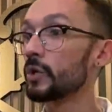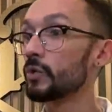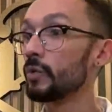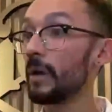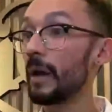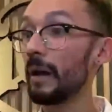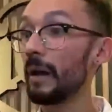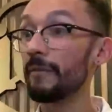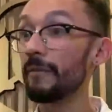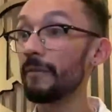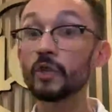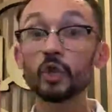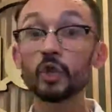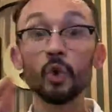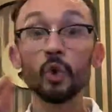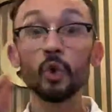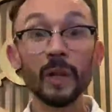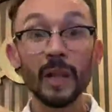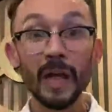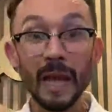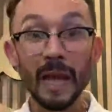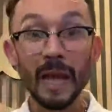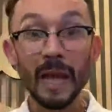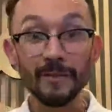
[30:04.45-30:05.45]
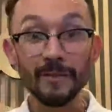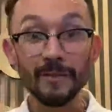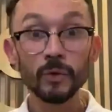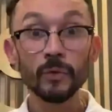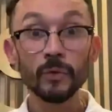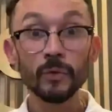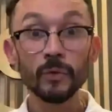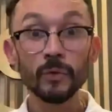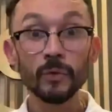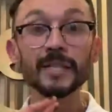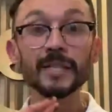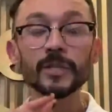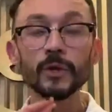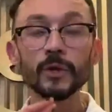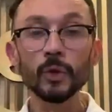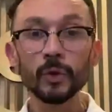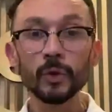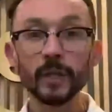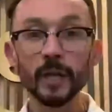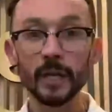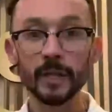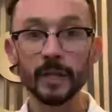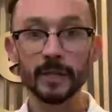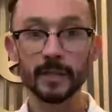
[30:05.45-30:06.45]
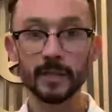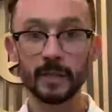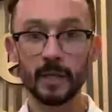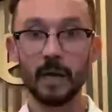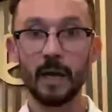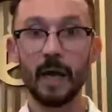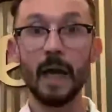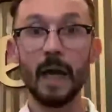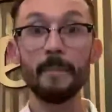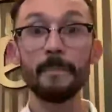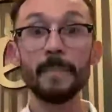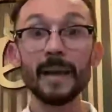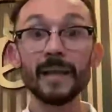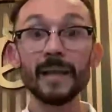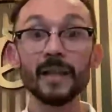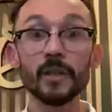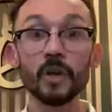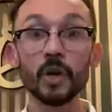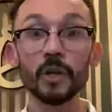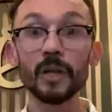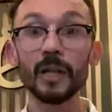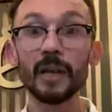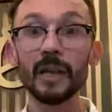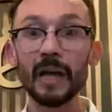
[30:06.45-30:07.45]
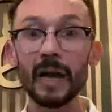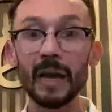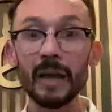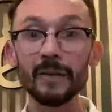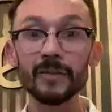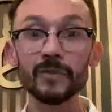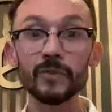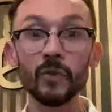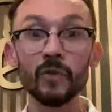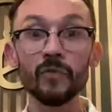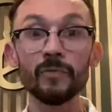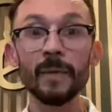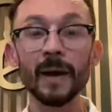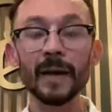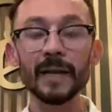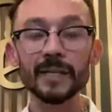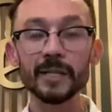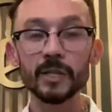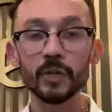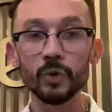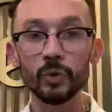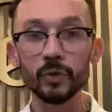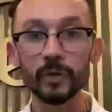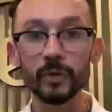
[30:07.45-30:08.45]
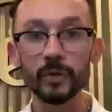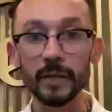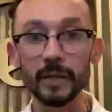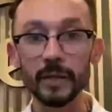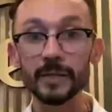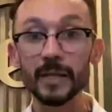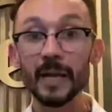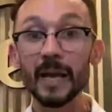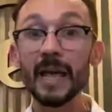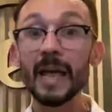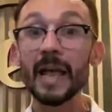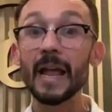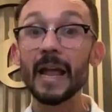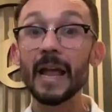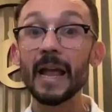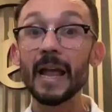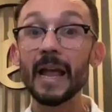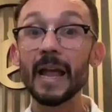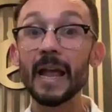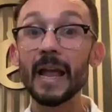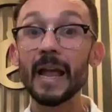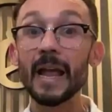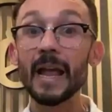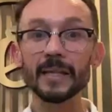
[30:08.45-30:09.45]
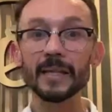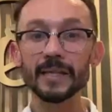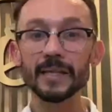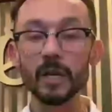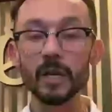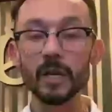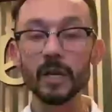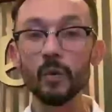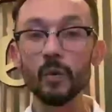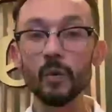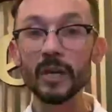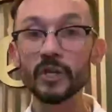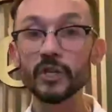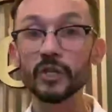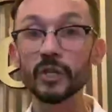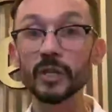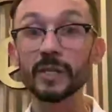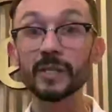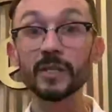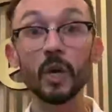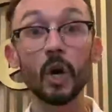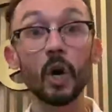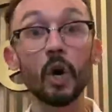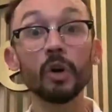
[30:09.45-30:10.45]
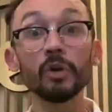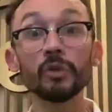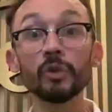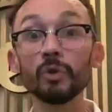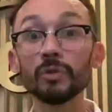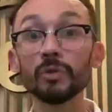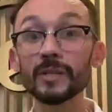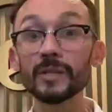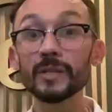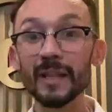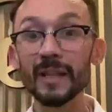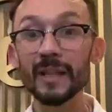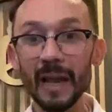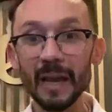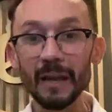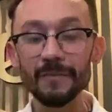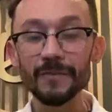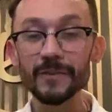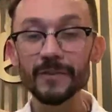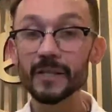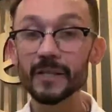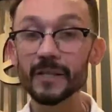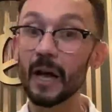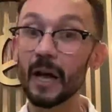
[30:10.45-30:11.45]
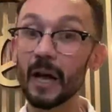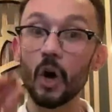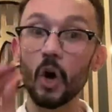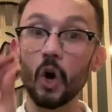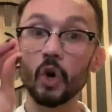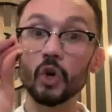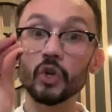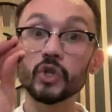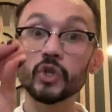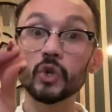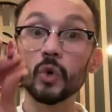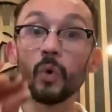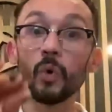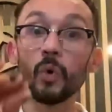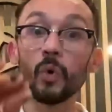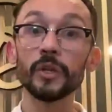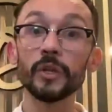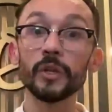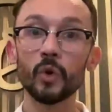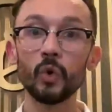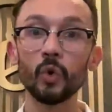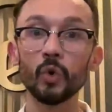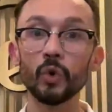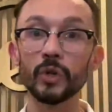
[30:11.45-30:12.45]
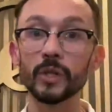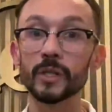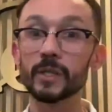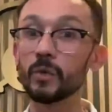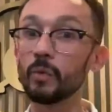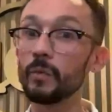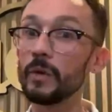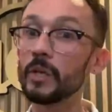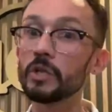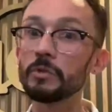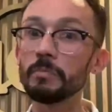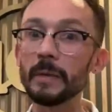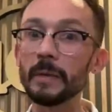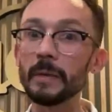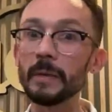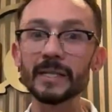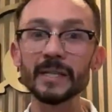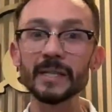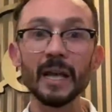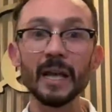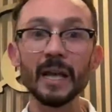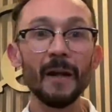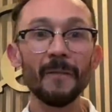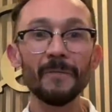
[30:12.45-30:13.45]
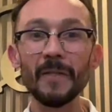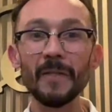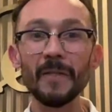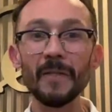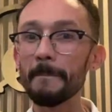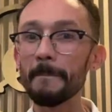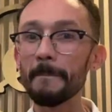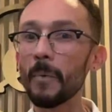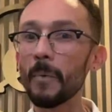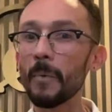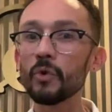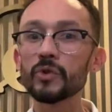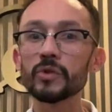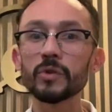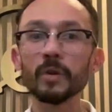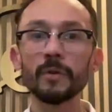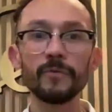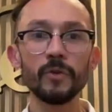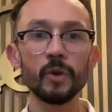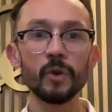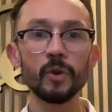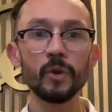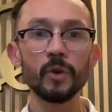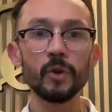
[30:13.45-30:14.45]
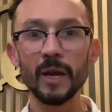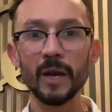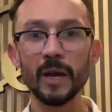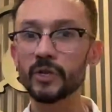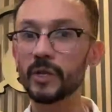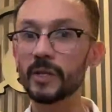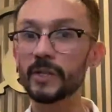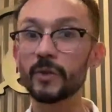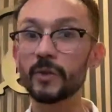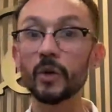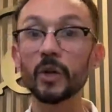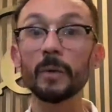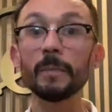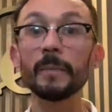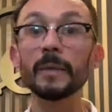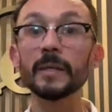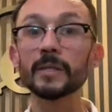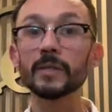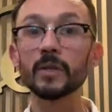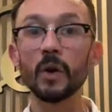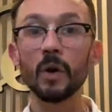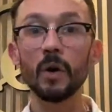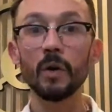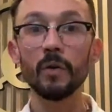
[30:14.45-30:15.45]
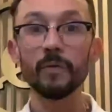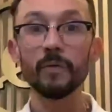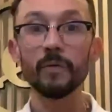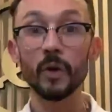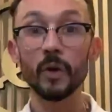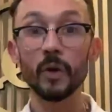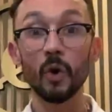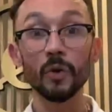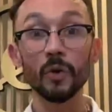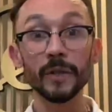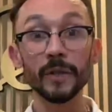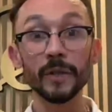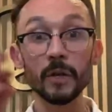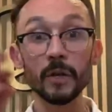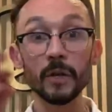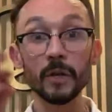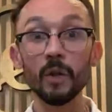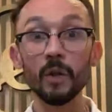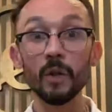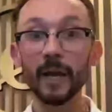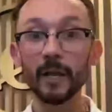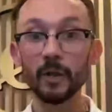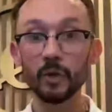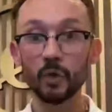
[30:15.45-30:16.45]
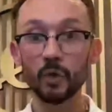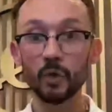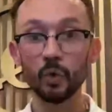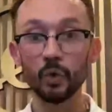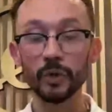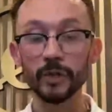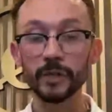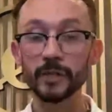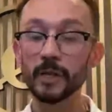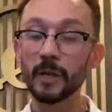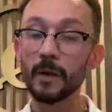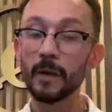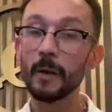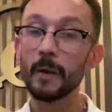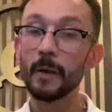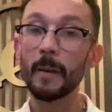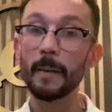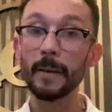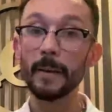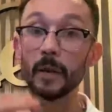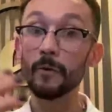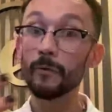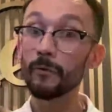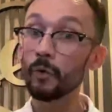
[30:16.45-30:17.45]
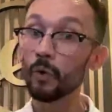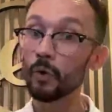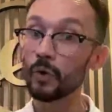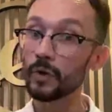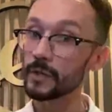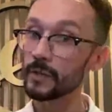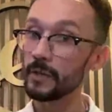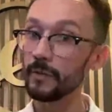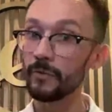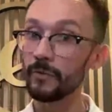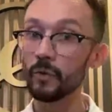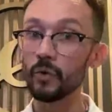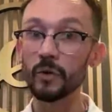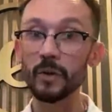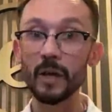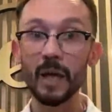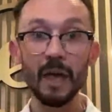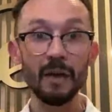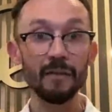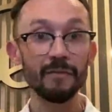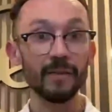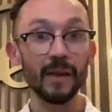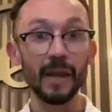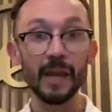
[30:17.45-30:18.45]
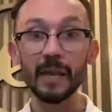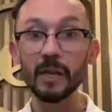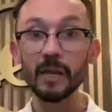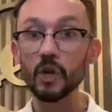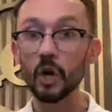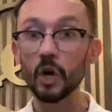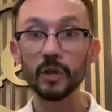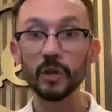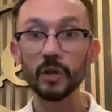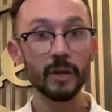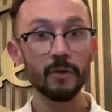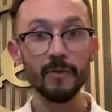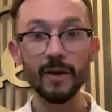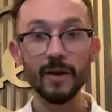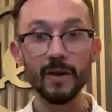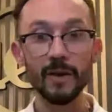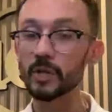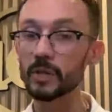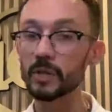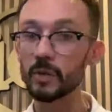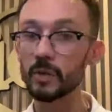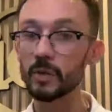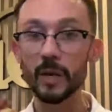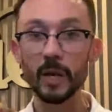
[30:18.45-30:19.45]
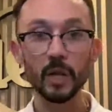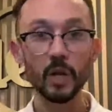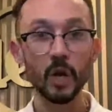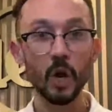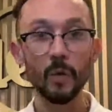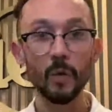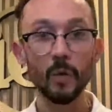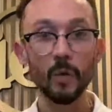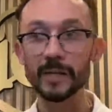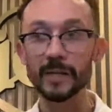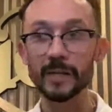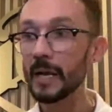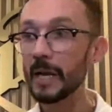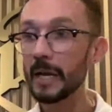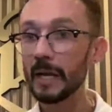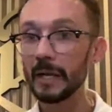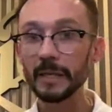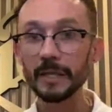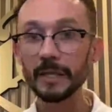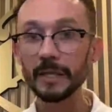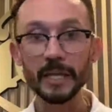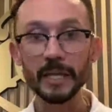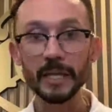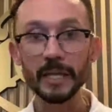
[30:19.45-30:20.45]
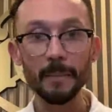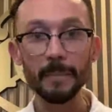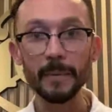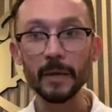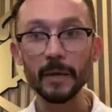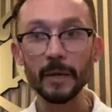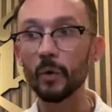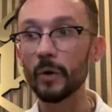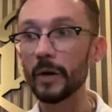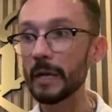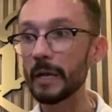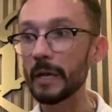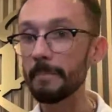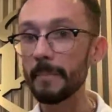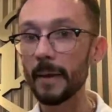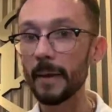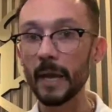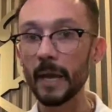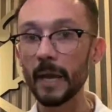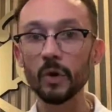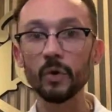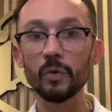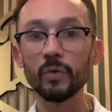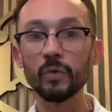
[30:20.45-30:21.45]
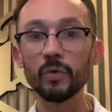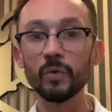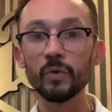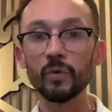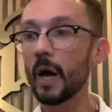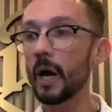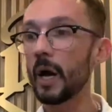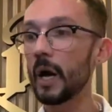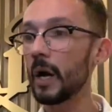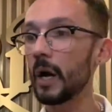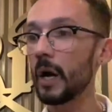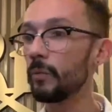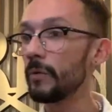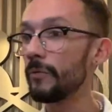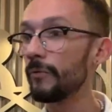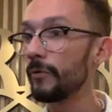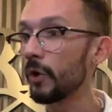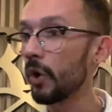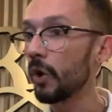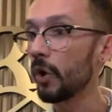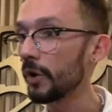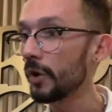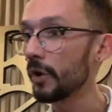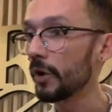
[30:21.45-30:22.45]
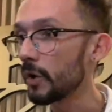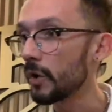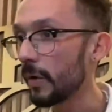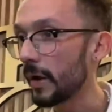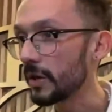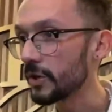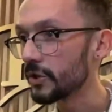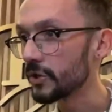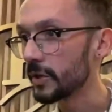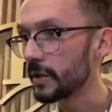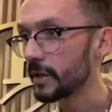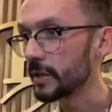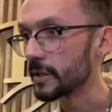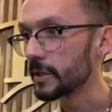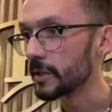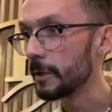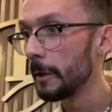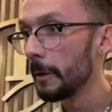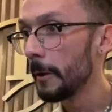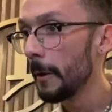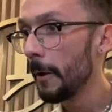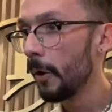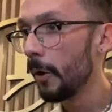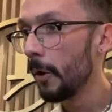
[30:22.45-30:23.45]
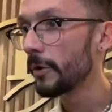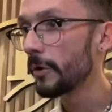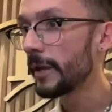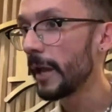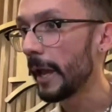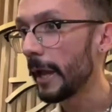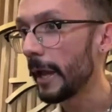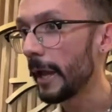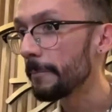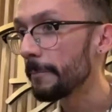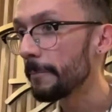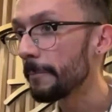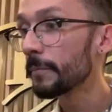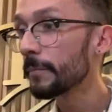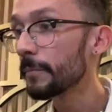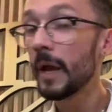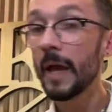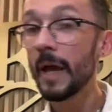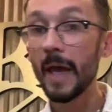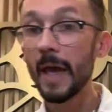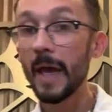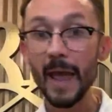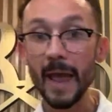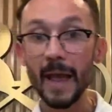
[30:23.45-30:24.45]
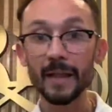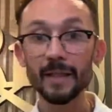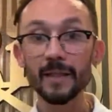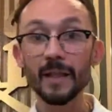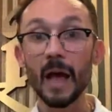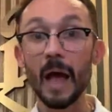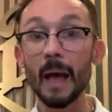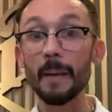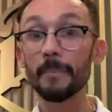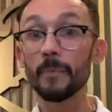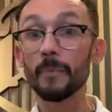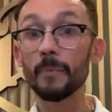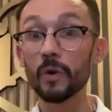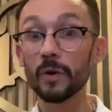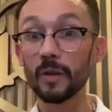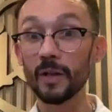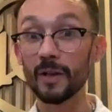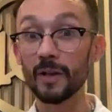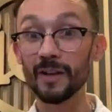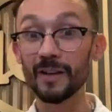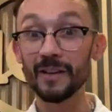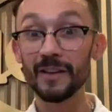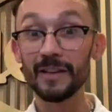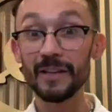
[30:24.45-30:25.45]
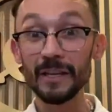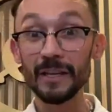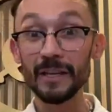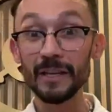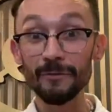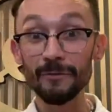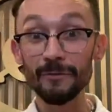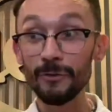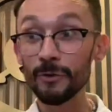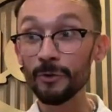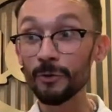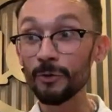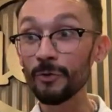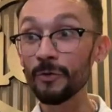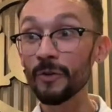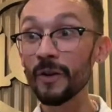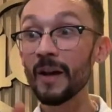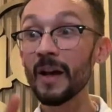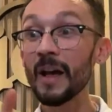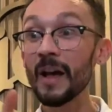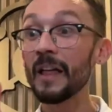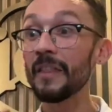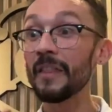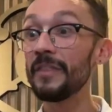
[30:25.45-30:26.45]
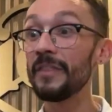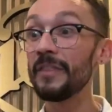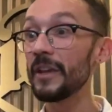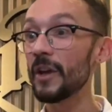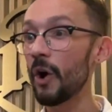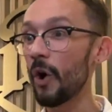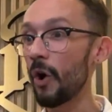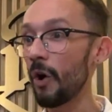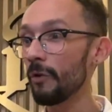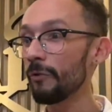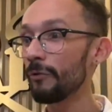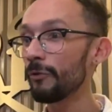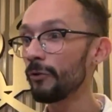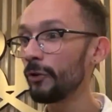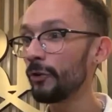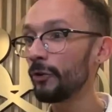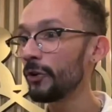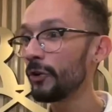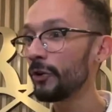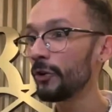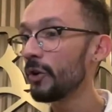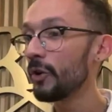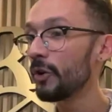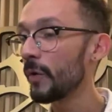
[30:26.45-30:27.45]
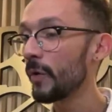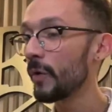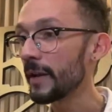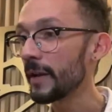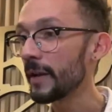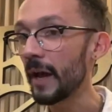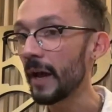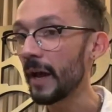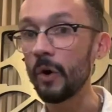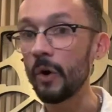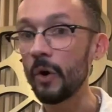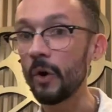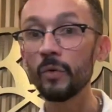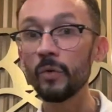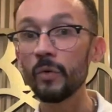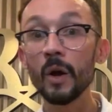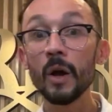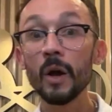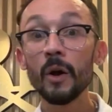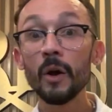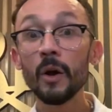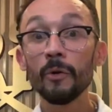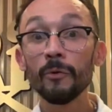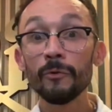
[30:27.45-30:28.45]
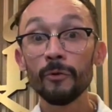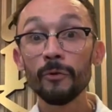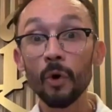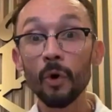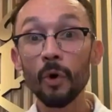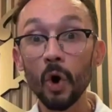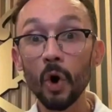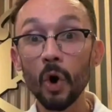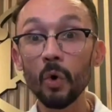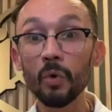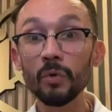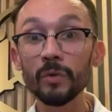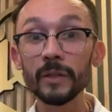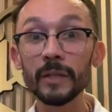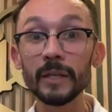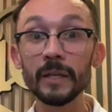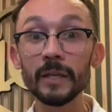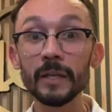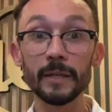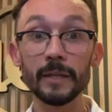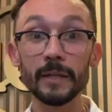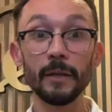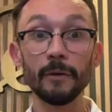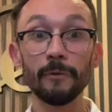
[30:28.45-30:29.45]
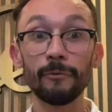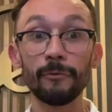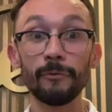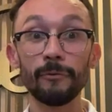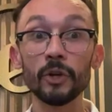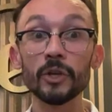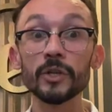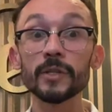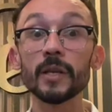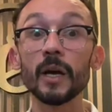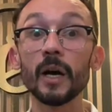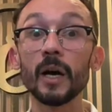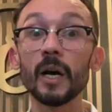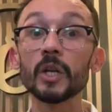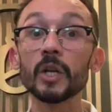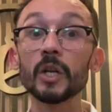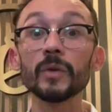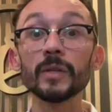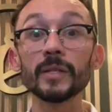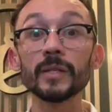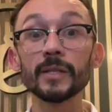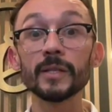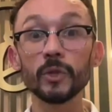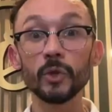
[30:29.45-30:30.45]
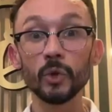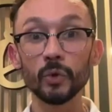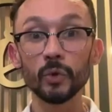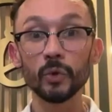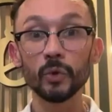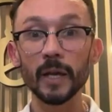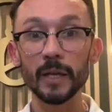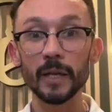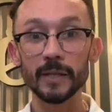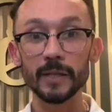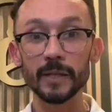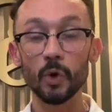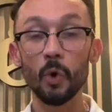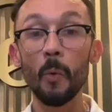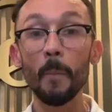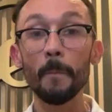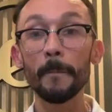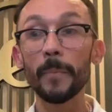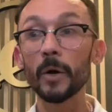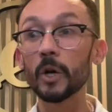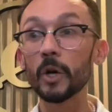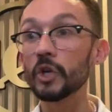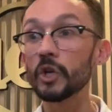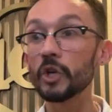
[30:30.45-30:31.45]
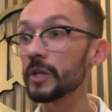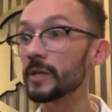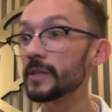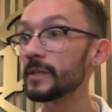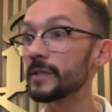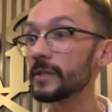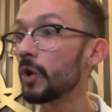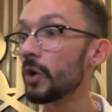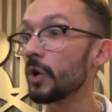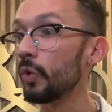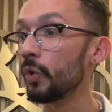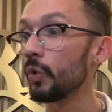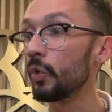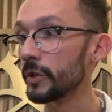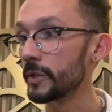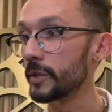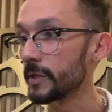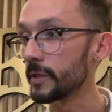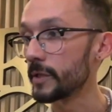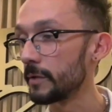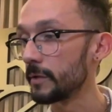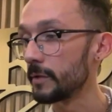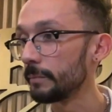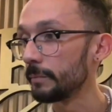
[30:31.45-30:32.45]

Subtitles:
We have 2 lives with the students. I made another lives with my students, and they've been asking questions. All those lives are also on the course, which means that most of your questions are going to be solved on the online course. And of course, if you're going to have any other questions, you can always DM me or email with your other questions, okay? And I'm going to give you the offer right now for only the first 100 students who purchase the course.